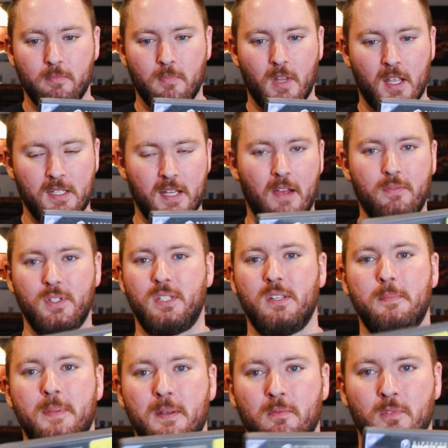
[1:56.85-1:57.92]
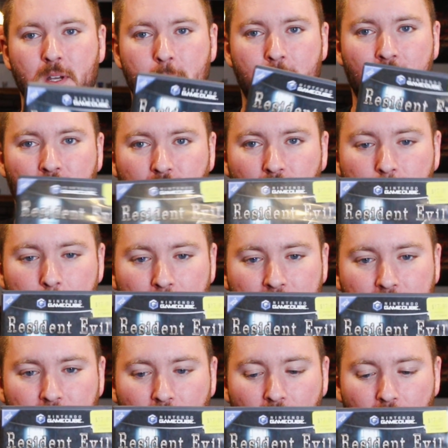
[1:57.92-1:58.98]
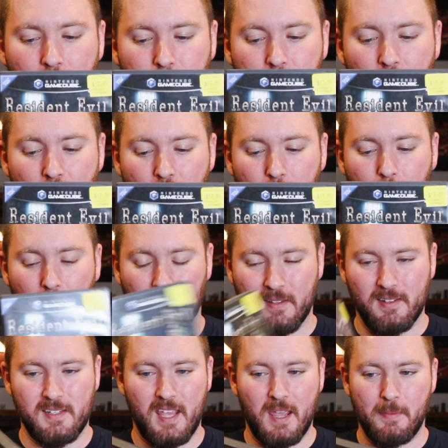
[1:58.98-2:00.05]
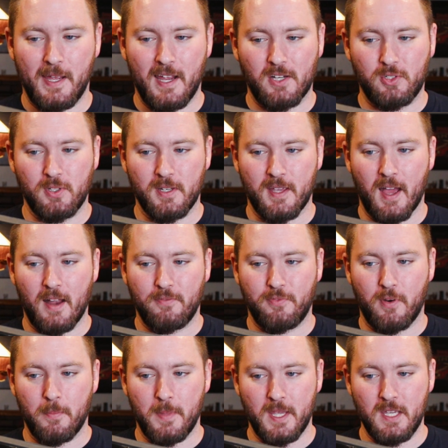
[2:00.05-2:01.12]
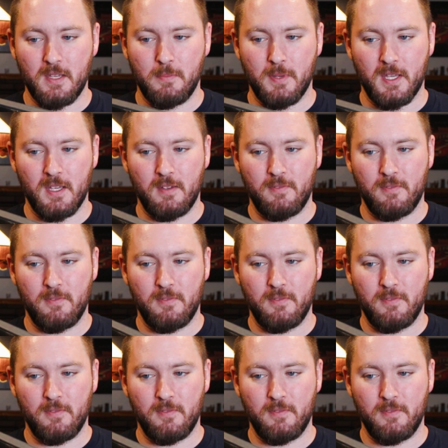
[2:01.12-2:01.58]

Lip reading: It's obviously been remastered many times, but this game I actually got from EB